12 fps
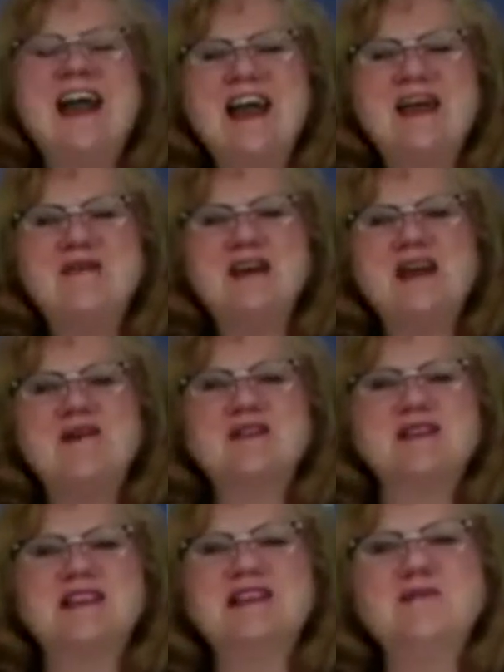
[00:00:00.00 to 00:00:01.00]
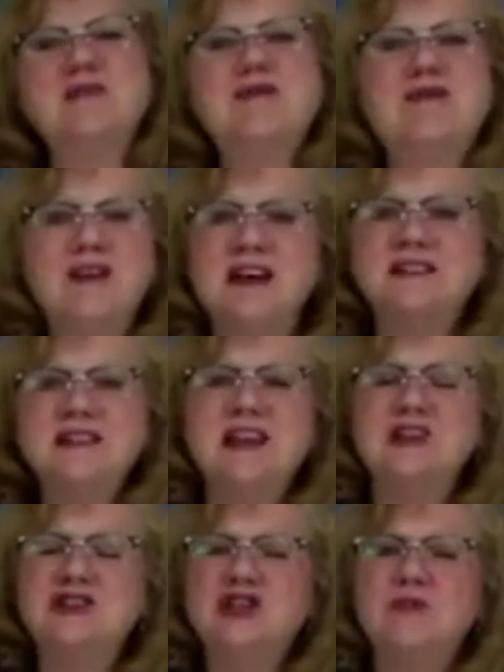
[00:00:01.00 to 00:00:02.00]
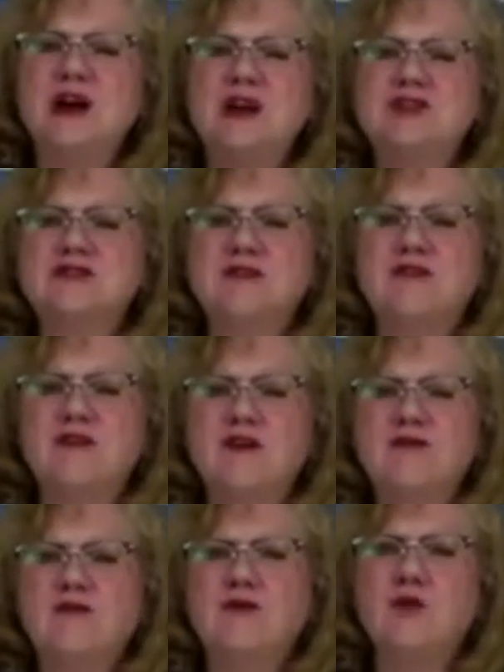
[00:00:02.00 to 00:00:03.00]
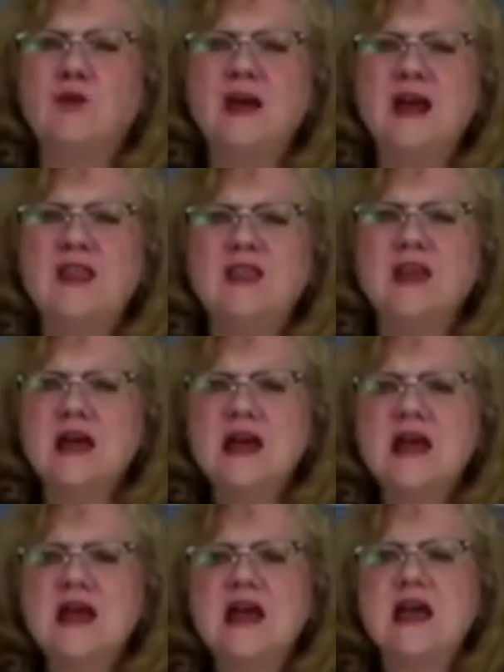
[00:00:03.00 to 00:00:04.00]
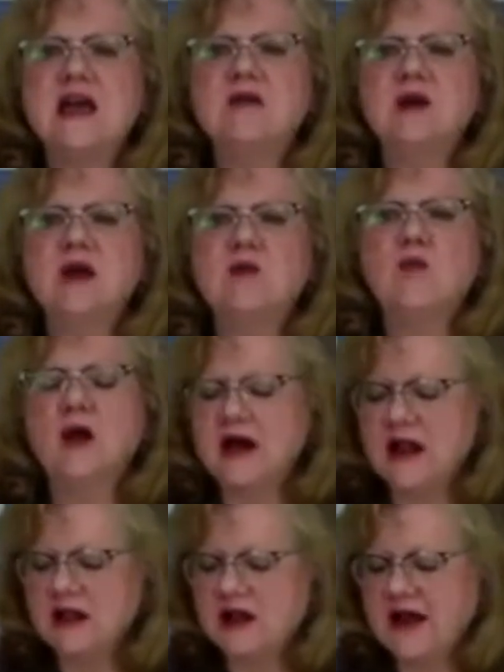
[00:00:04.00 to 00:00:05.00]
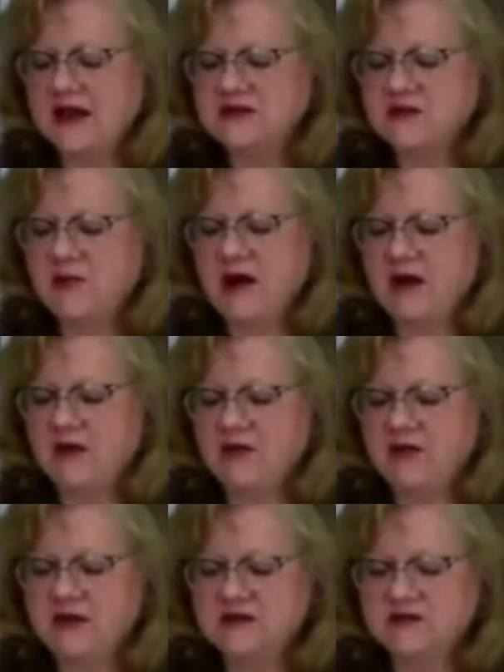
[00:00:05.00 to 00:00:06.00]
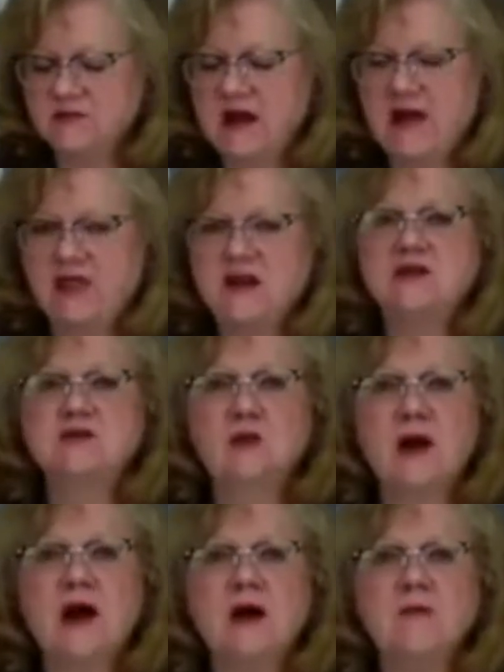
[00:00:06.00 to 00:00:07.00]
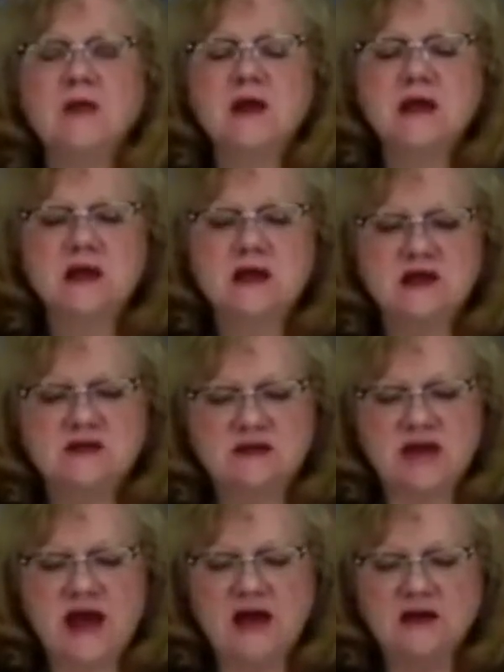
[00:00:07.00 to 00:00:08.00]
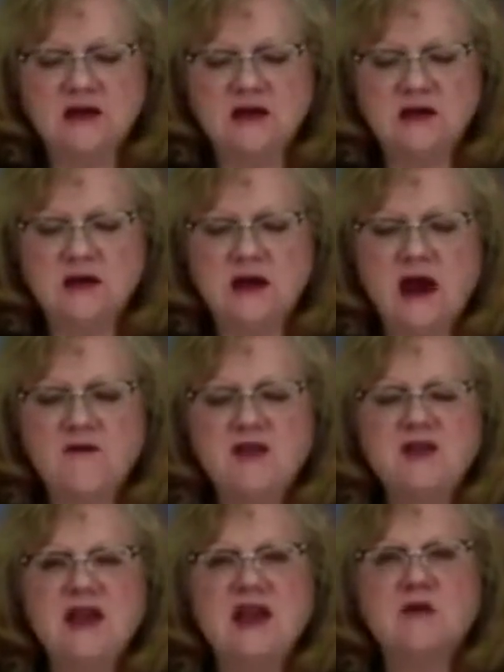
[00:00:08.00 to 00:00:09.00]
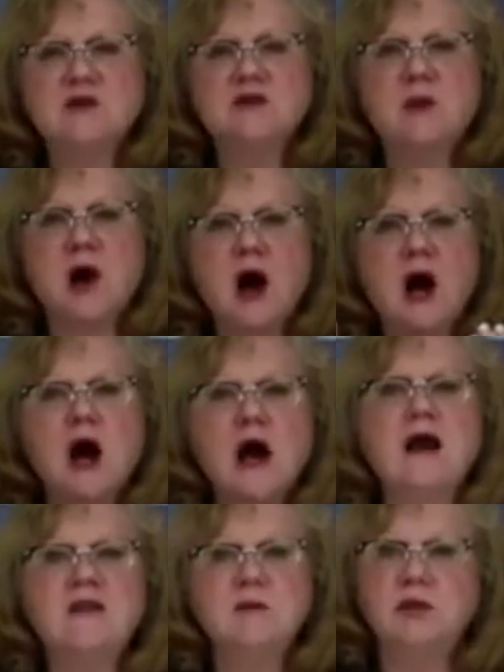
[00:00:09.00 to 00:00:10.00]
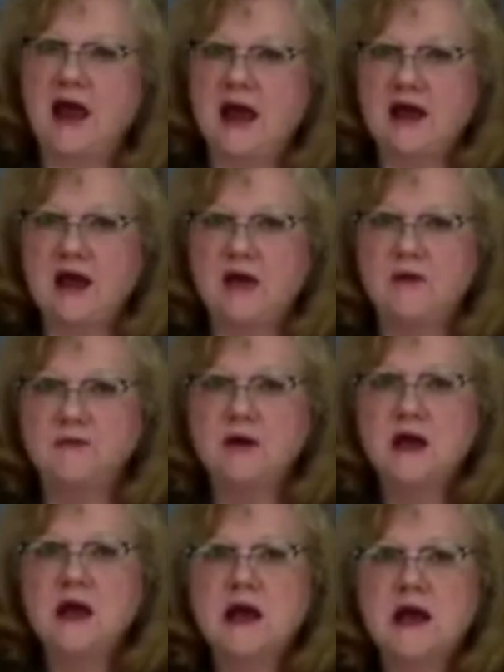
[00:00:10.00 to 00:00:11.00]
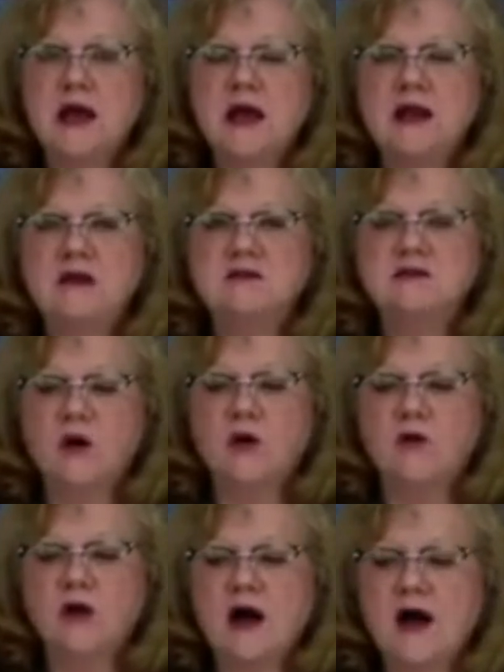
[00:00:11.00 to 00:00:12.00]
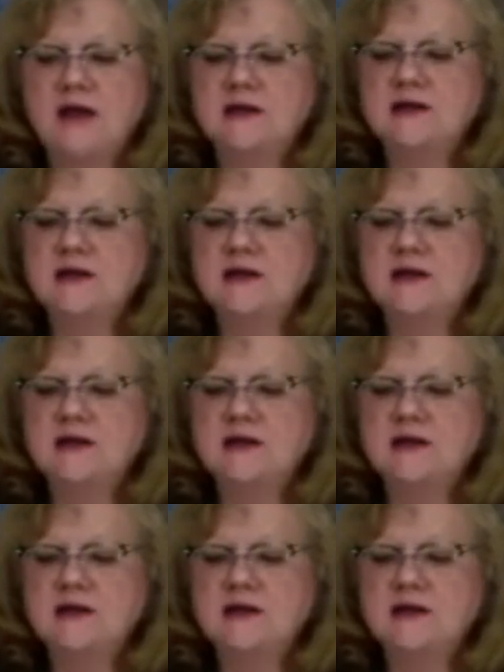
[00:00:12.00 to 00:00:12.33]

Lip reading: It was a little bit fussy and too much to fool with. And what I liked about this method as well is that everything was behind the Blackout, and so I'm